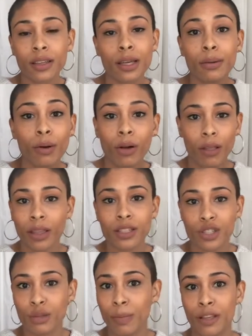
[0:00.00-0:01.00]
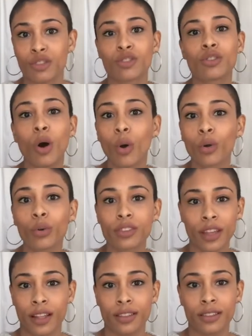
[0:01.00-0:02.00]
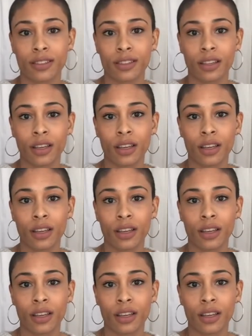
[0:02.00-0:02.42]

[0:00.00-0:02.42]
It just makes total sense.